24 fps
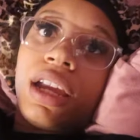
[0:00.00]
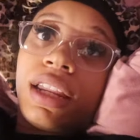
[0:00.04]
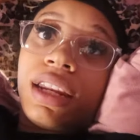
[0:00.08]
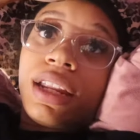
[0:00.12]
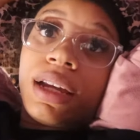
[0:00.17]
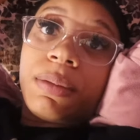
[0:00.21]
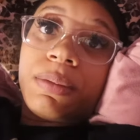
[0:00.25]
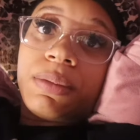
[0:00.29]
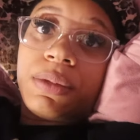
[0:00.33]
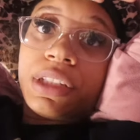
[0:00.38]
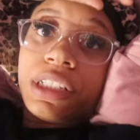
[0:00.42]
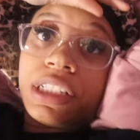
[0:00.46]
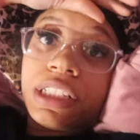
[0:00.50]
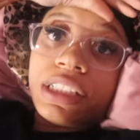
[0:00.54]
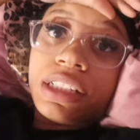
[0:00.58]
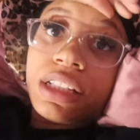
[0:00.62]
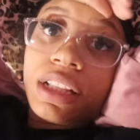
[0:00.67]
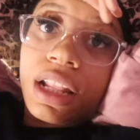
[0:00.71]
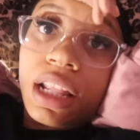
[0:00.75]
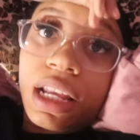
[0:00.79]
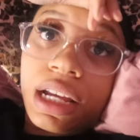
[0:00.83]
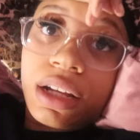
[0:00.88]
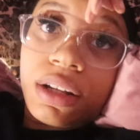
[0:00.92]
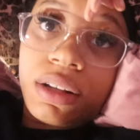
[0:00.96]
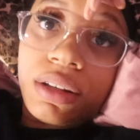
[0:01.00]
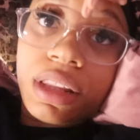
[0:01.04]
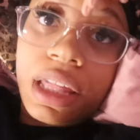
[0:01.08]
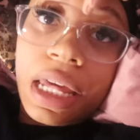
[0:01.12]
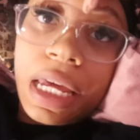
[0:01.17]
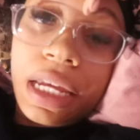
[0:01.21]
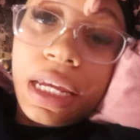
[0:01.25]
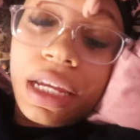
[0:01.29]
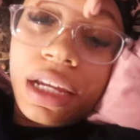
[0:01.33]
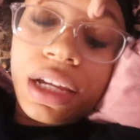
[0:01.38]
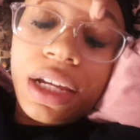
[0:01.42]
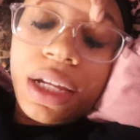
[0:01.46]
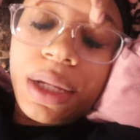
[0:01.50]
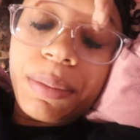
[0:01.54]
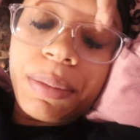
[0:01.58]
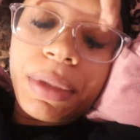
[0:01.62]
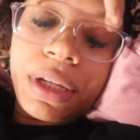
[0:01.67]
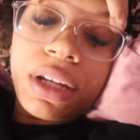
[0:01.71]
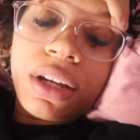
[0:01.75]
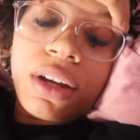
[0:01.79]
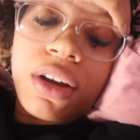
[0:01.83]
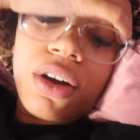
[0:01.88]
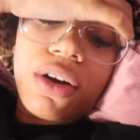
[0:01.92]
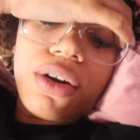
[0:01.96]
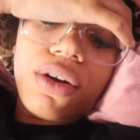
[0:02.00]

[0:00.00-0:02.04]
and I'm just now like coming